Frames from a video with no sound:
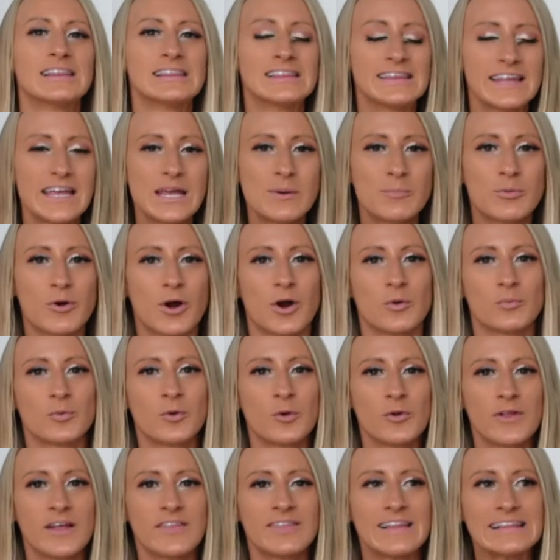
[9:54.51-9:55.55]
Libra,
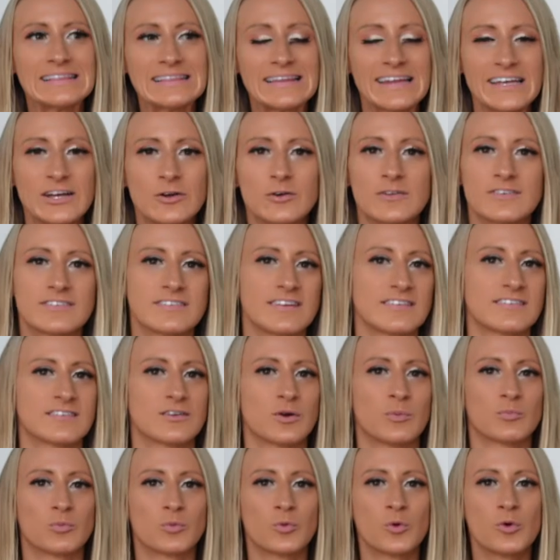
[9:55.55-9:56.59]
ruling the legal
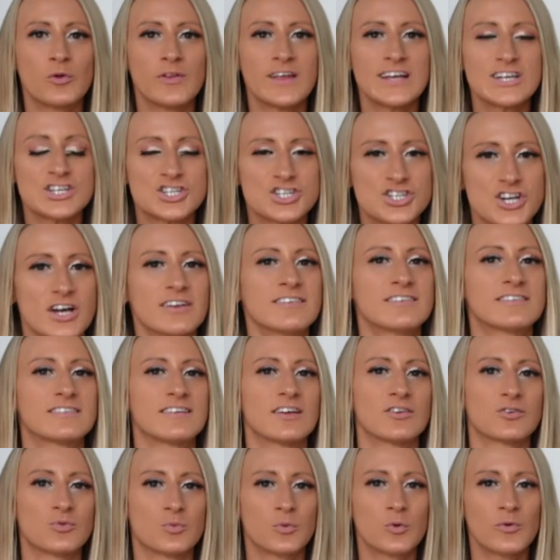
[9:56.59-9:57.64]
system, ruling
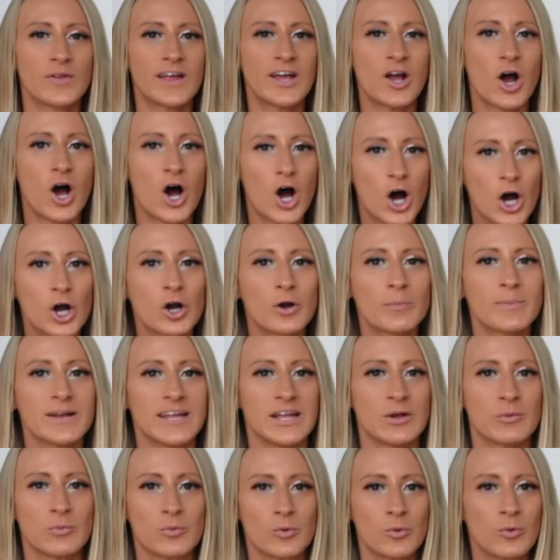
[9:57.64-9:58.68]
justice, ruling
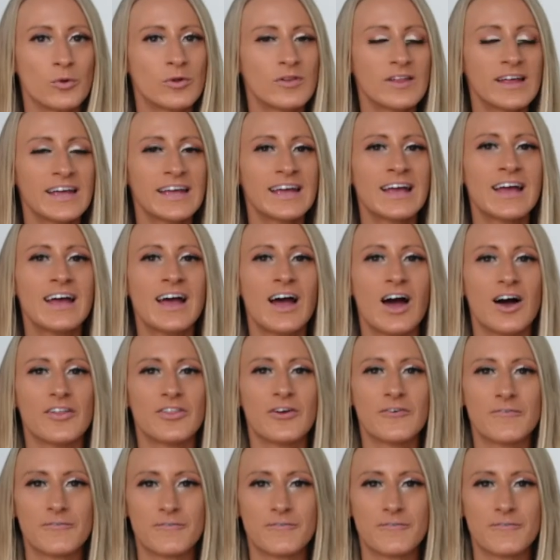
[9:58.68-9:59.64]
harmony, ruling the